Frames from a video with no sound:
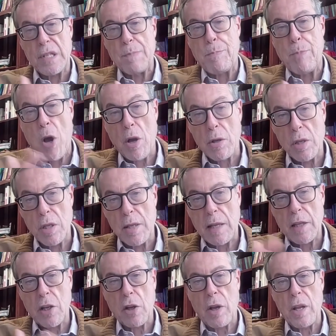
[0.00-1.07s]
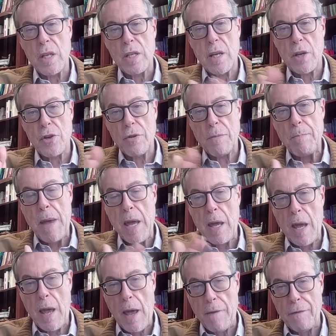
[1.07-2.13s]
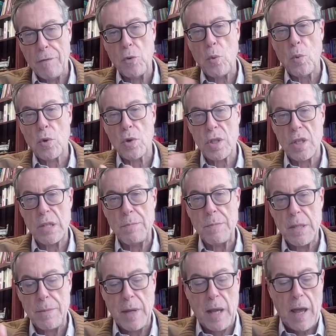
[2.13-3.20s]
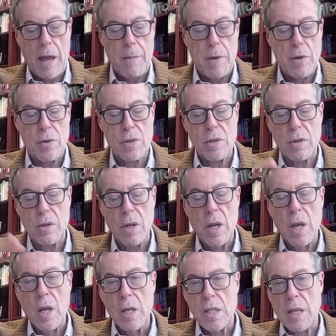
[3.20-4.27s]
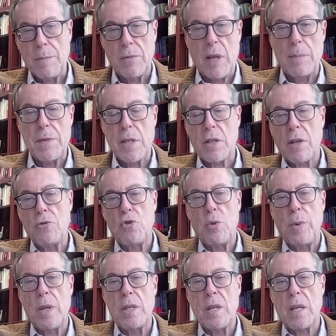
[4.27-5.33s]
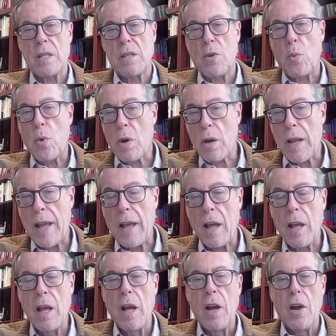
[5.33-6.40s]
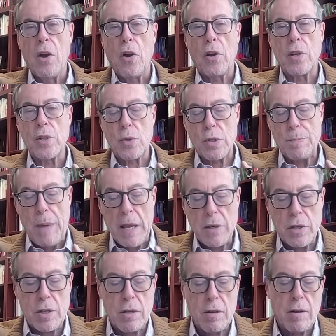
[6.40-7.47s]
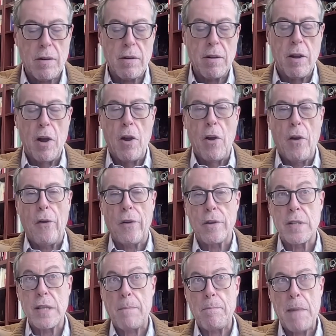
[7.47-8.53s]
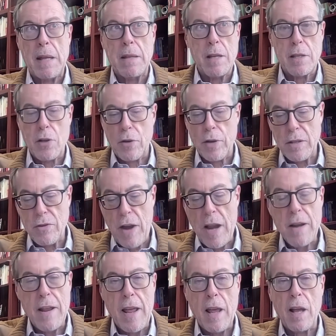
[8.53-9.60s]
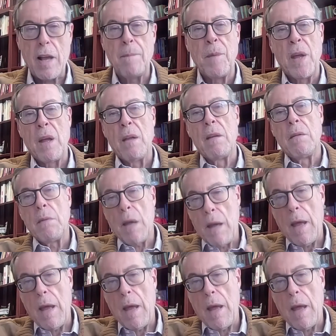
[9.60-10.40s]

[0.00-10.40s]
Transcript: response that the organization may have towards these misbehaviors. No, sometimes it's going to be just a warning or a suspension or some mandatory training,